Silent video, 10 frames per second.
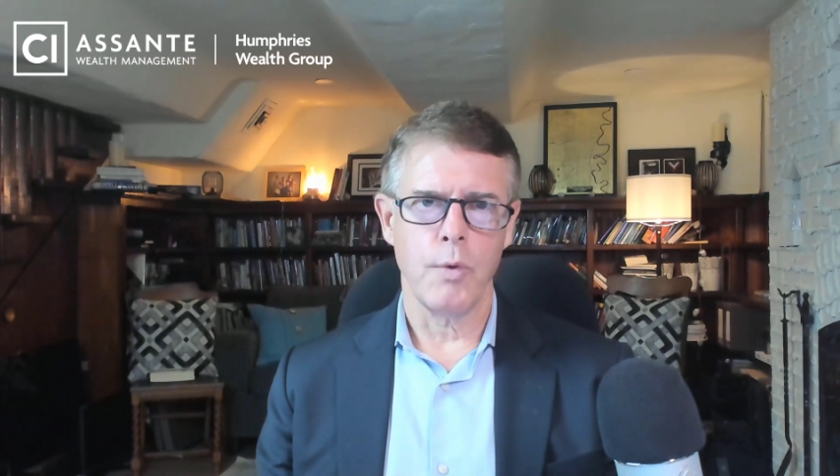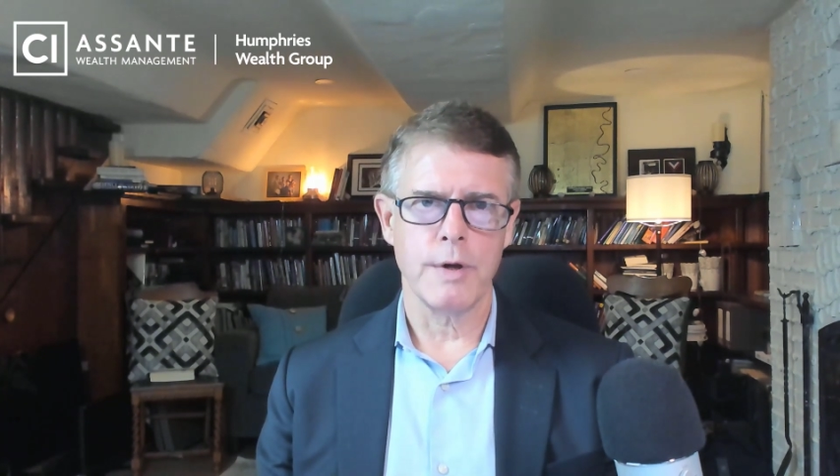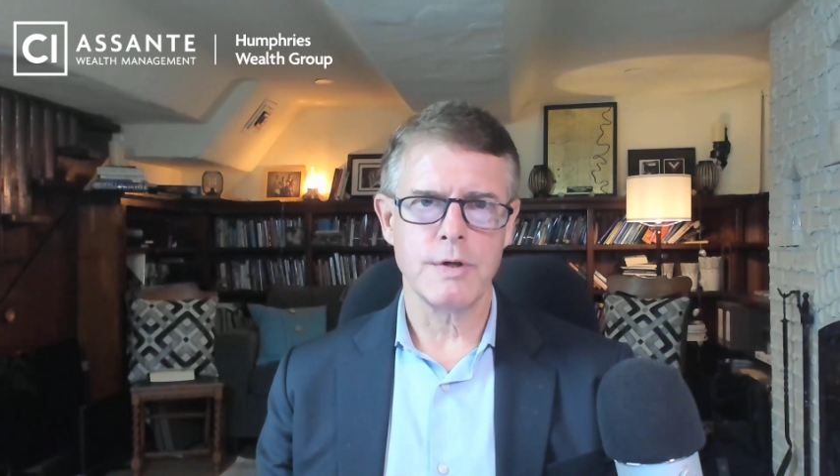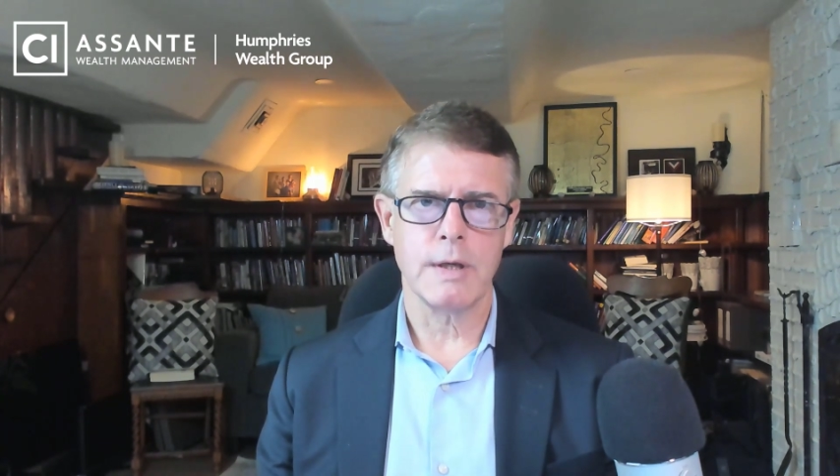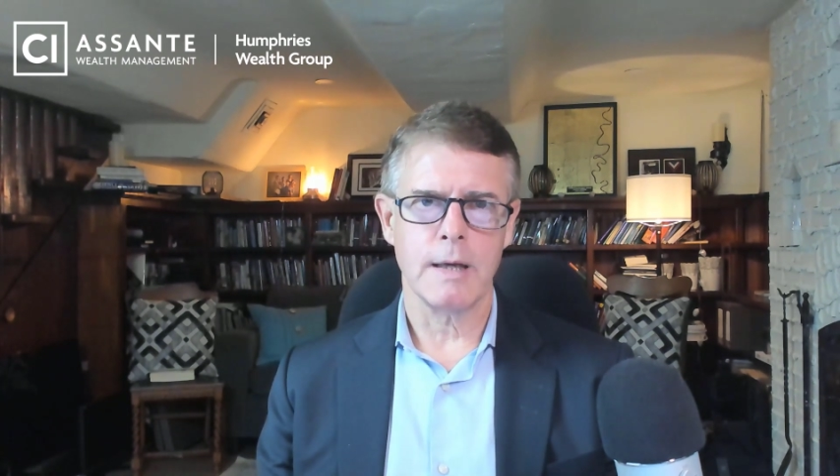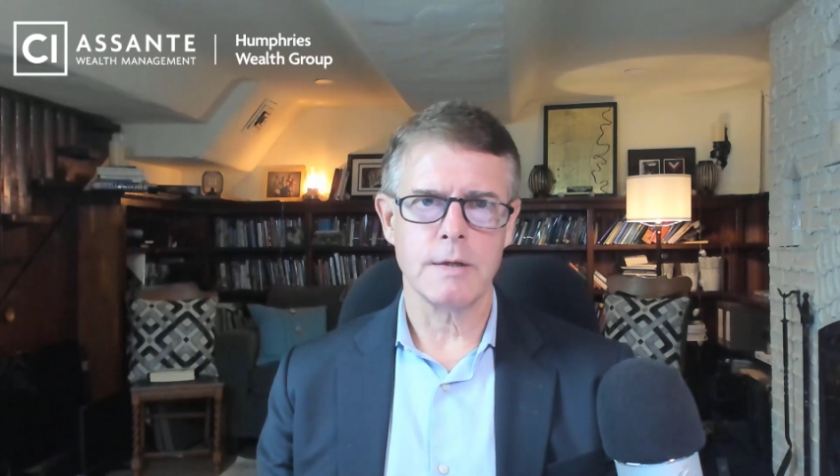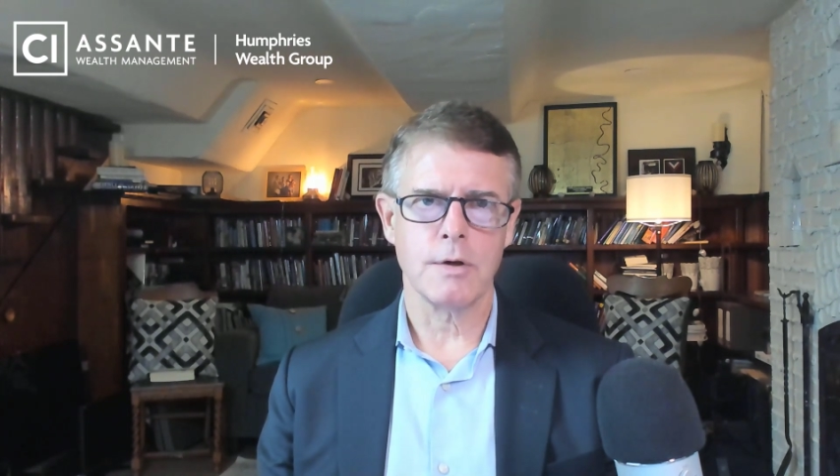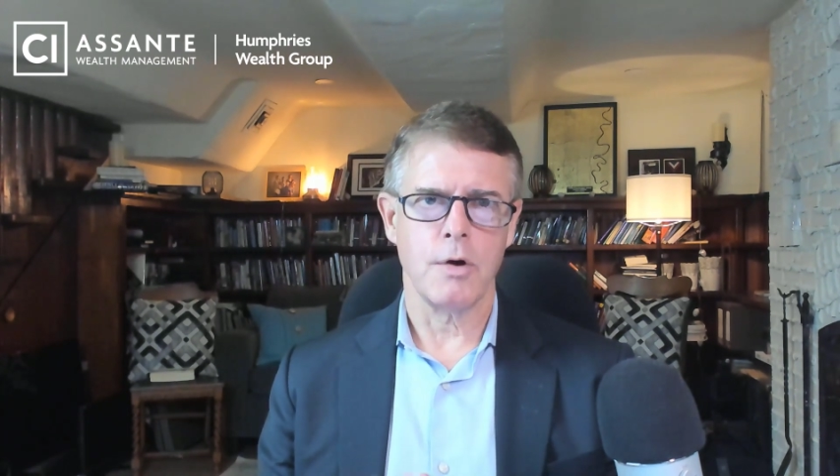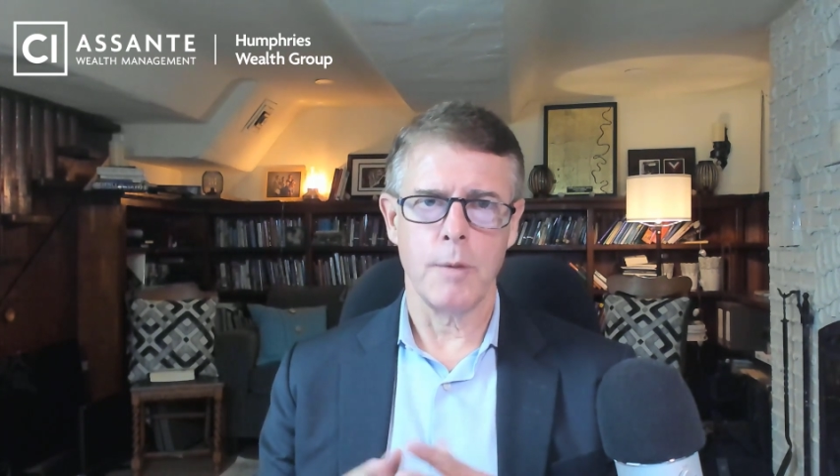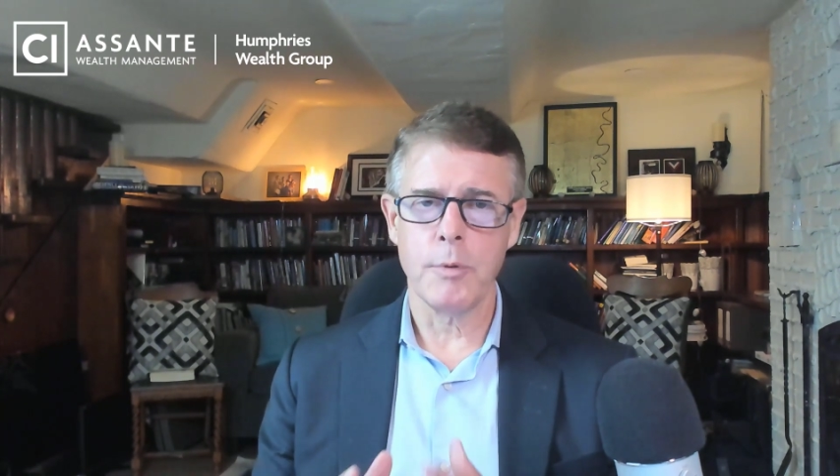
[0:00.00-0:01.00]
want to get
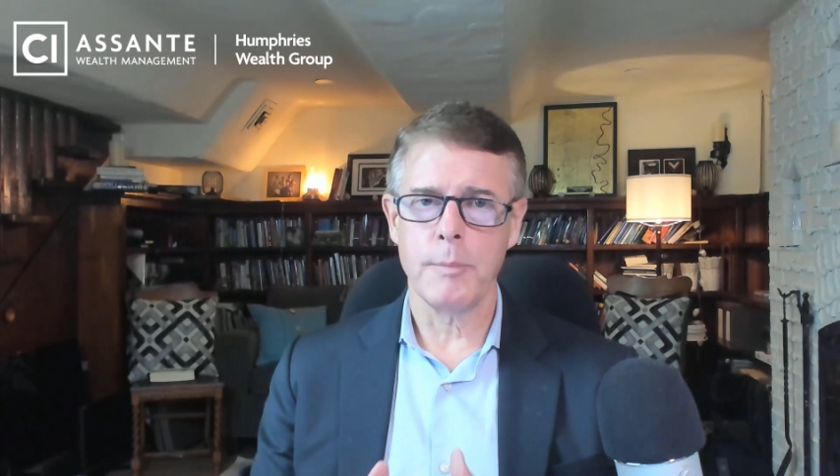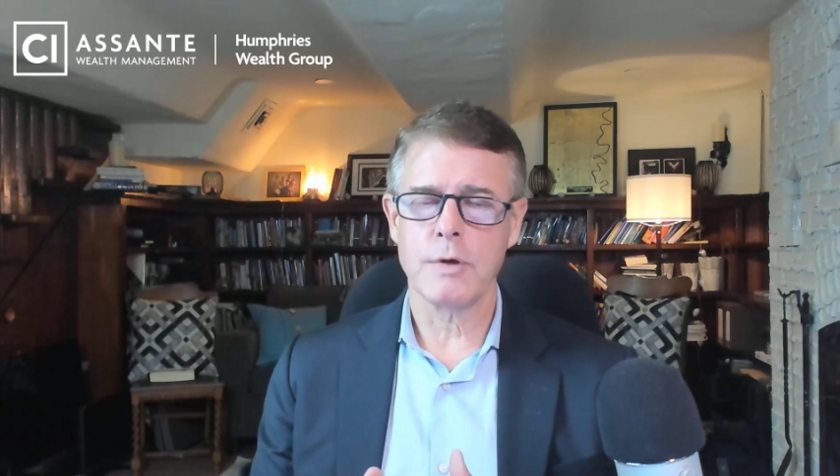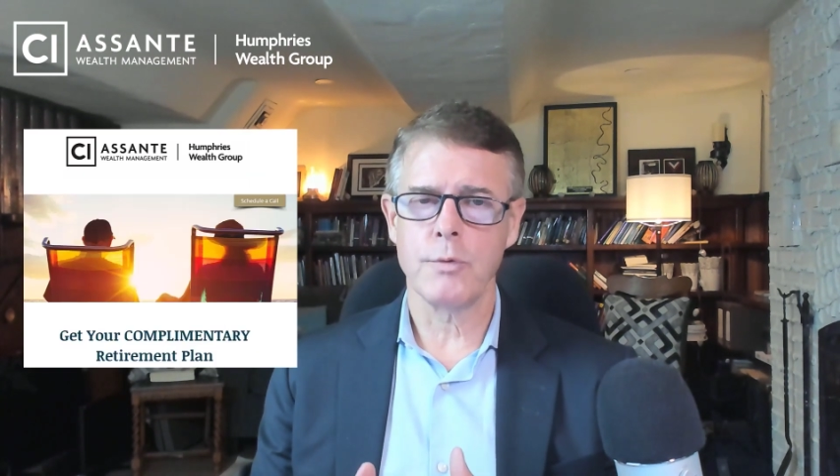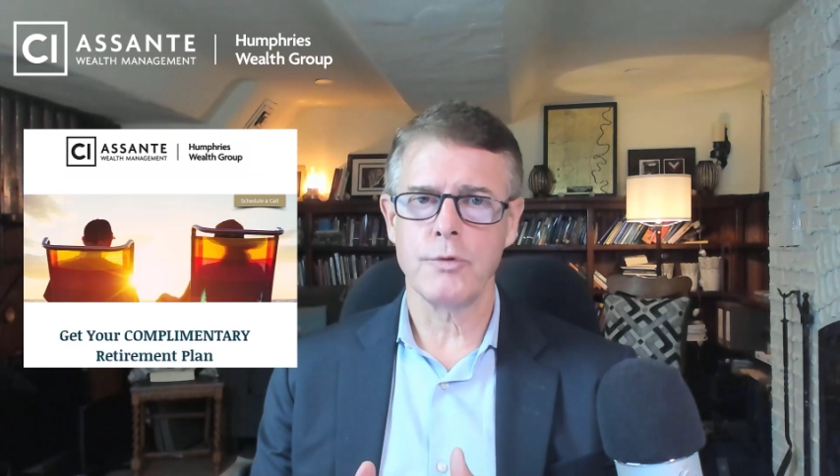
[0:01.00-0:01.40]
complimentary